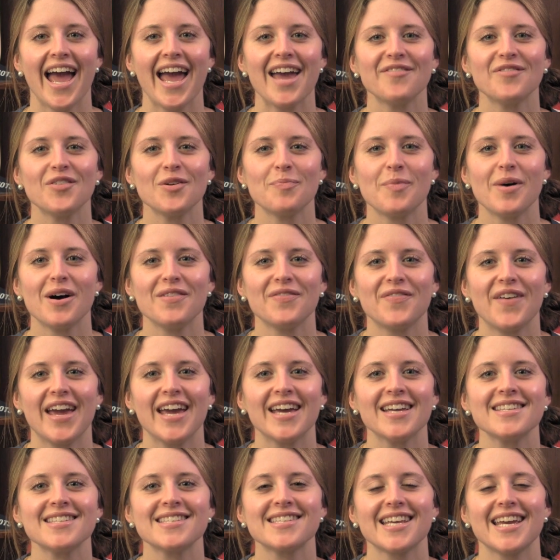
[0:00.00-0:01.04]
Hey football
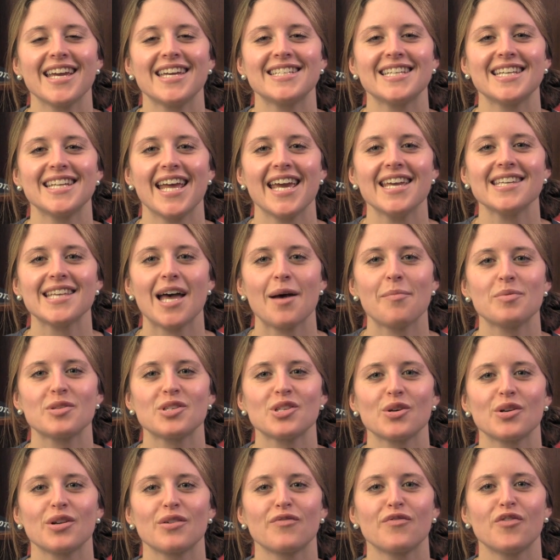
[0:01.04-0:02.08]
fans! In today's
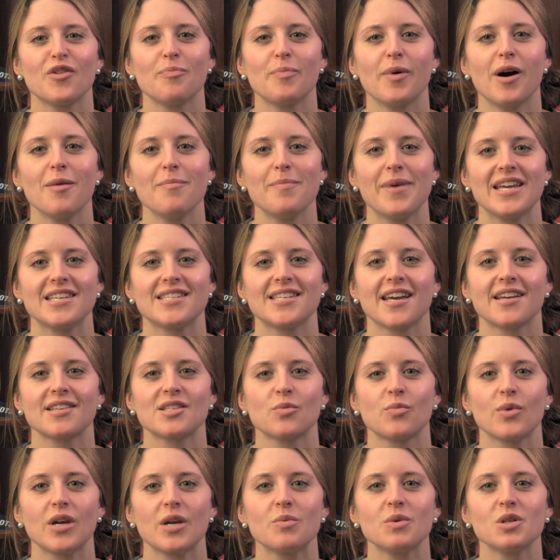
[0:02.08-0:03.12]
episode of Football
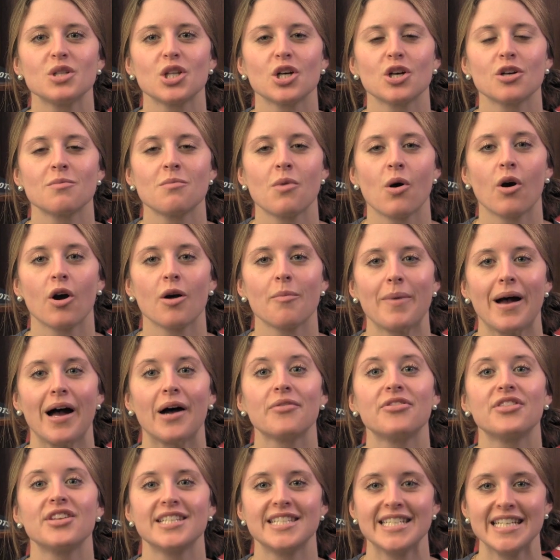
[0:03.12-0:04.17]
Basics, we will learn more
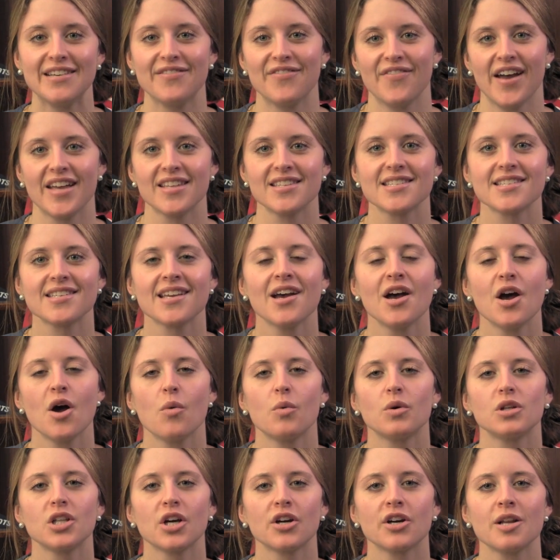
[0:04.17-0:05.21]
about the defense.
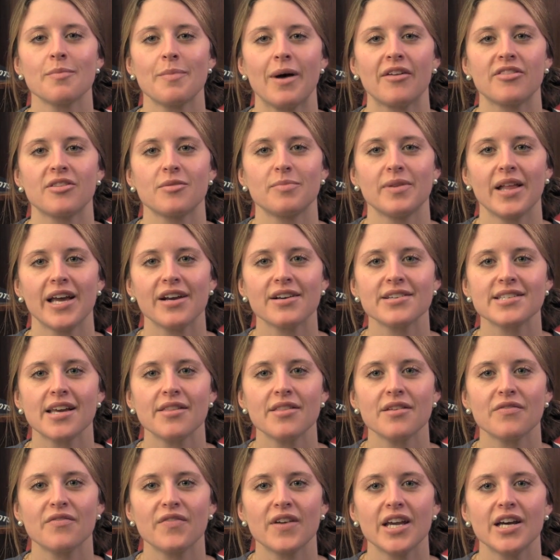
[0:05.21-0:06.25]
We'll learn about the players
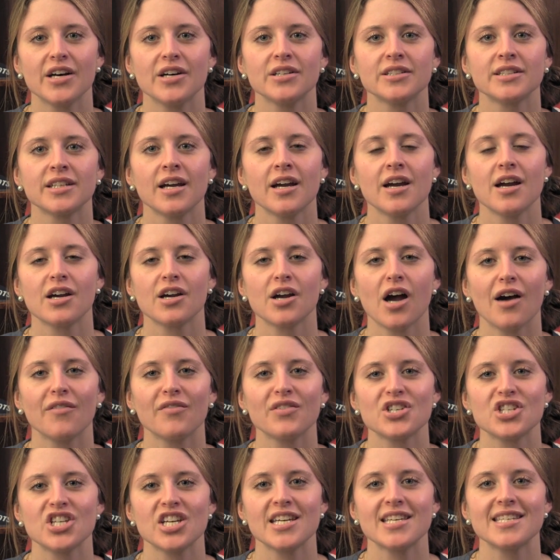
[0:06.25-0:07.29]
on the field,
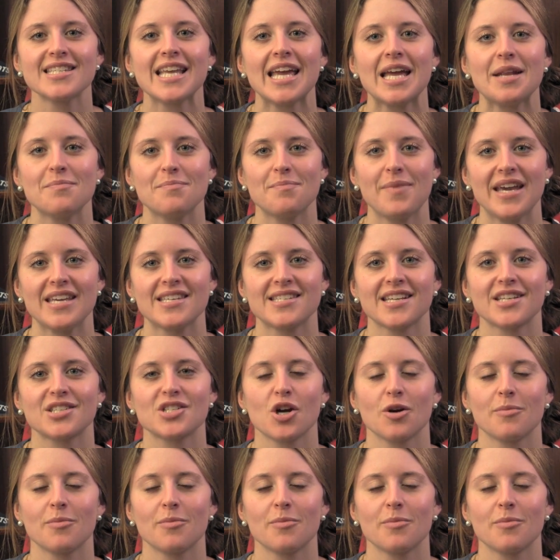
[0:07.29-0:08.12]
coverages, and basic